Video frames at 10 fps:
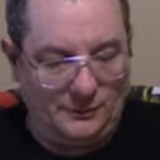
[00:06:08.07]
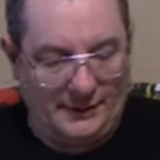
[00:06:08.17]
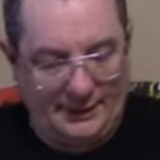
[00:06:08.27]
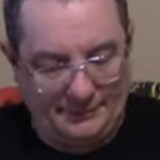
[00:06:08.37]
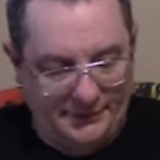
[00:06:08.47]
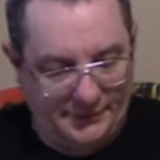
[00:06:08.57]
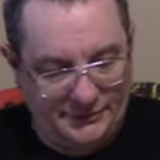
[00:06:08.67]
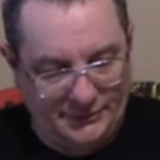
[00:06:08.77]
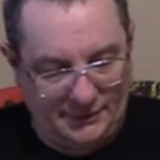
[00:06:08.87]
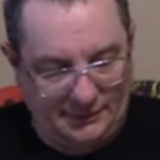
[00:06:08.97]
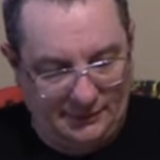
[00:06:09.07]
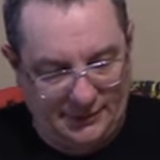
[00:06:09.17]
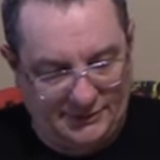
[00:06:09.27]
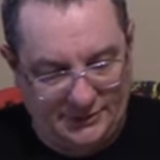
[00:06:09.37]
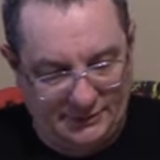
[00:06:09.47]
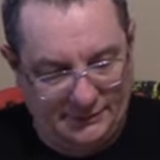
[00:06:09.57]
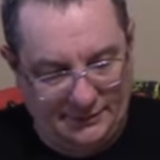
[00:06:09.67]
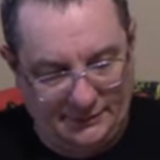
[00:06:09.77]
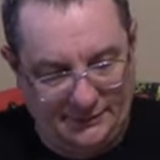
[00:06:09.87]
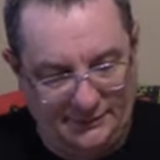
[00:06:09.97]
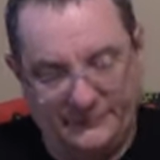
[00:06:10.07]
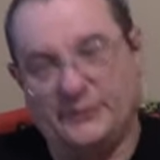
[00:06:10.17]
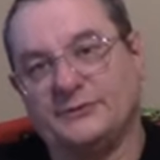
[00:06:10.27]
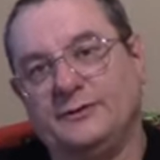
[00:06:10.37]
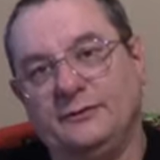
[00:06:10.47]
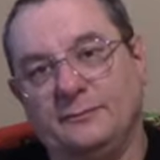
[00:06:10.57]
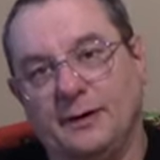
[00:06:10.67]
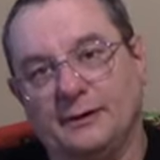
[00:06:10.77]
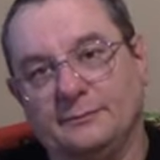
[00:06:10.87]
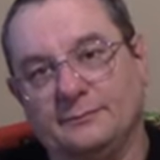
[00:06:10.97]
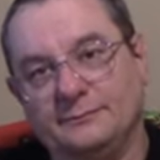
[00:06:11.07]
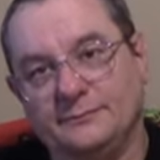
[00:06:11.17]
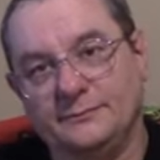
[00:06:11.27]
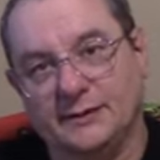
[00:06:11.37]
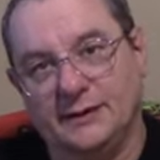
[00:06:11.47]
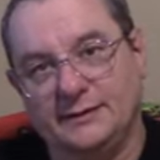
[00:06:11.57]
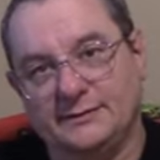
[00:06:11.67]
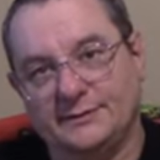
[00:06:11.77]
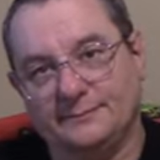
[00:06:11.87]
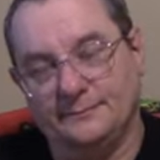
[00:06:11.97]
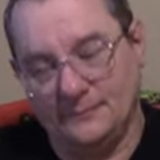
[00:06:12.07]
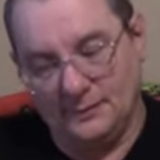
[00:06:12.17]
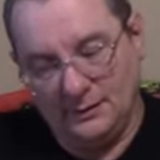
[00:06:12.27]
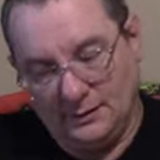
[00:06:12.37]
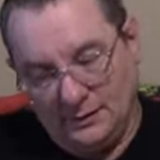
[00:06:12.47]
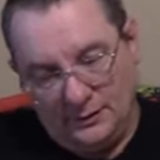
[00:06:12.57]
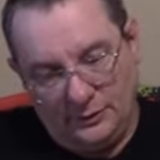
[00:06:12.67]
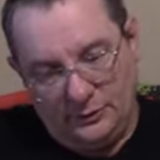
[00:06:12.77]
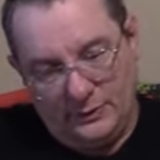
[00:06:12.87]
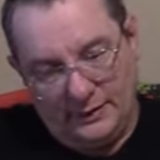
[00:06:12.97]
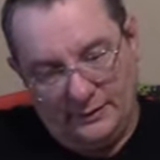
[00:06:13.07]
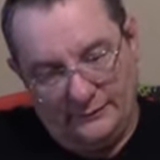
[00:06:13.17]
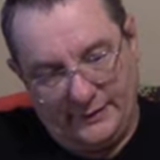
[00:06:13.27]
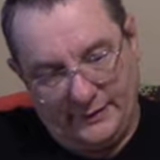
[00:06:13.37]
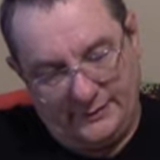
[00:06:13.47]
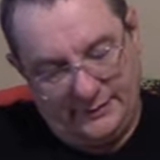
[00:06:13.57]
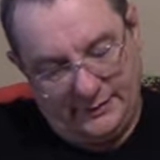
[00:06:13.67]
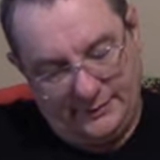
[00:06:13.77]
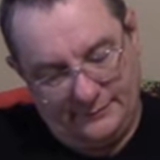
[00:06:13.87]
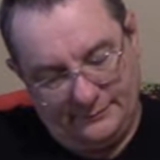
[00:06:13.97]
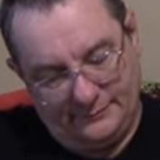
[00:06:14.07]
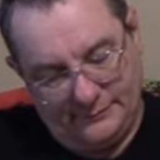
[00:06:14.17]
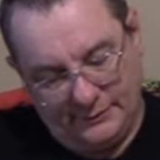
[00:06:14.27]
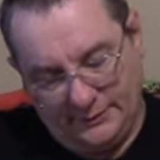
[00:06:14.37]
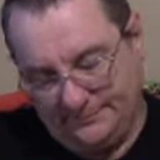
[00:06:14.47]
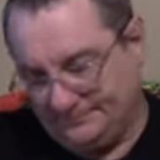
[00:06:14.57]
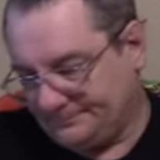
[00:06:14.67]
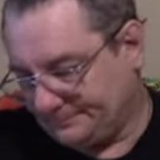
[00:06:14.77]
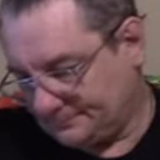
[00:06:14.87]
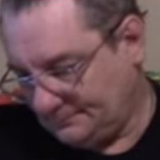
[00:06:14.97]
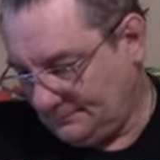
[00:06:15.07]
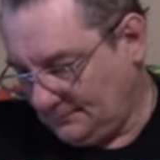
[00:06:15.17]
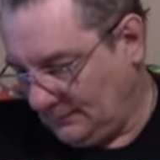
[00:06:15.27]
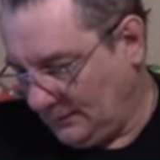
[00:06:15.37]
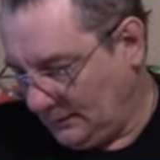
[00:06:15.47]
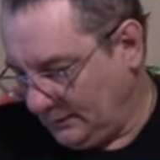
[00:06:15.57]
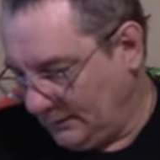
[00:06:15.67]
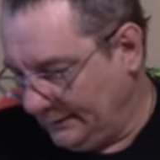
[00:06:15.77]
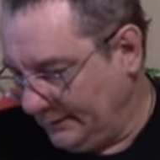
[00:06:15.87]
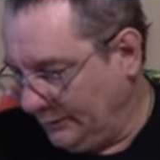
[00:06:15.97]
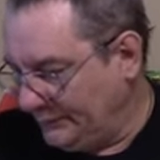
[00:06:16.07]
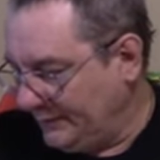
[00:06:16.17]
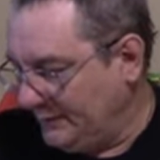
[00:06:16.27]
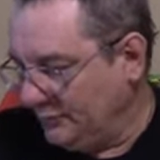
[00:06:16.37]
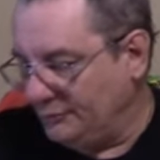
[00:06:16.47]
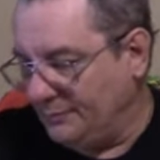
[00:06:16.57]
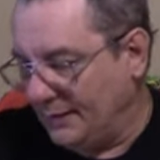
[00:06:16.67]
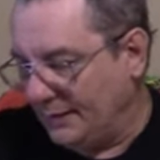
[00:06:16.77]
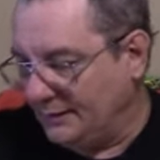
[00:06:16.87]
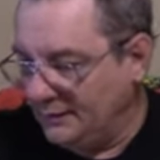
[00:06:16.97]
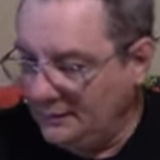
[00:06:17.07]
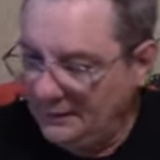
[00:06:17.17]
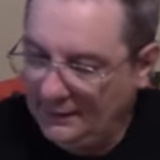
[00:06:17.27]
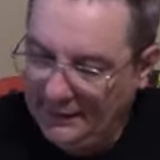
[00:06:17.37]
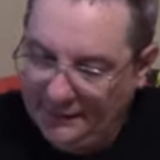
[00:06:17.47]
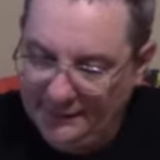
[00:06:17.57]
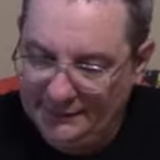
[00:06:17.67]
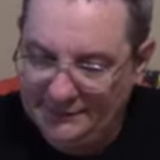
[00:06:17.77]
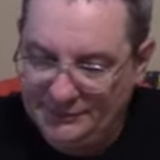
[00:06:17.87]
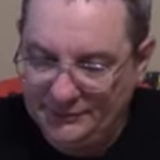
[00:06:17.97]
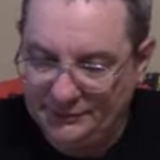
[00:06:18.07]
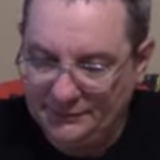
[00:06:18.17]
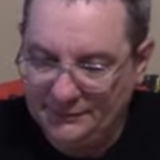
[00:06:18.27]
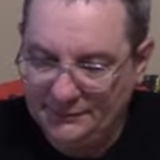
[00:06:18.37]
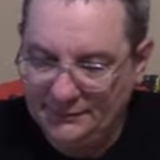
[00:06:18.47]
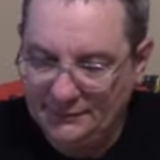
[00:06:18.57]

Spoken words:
would happen is, as you come out of the faucet of the bottom tanks, you have a T, right? And the other T goes back and into,